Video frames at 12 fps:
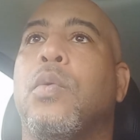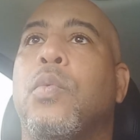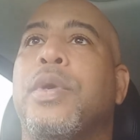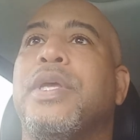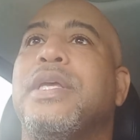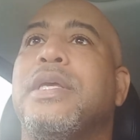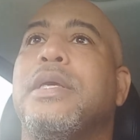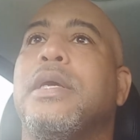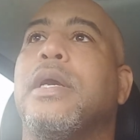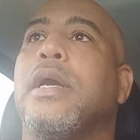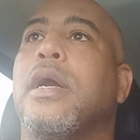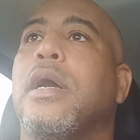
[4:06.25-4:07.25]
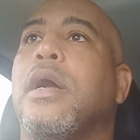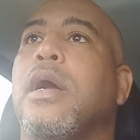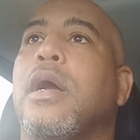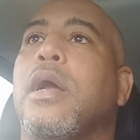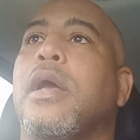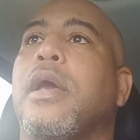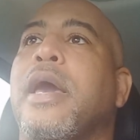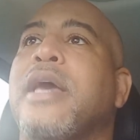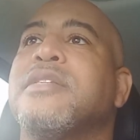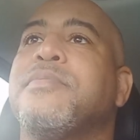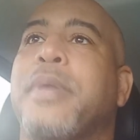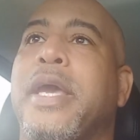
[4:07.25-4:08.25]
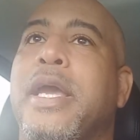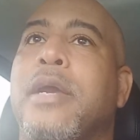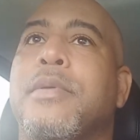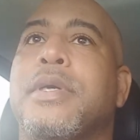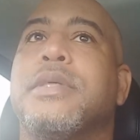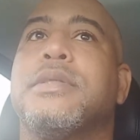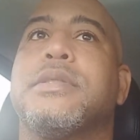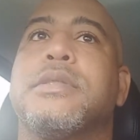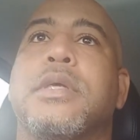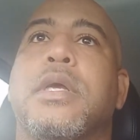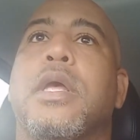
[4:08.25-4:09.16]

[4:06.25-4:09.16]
we as parents,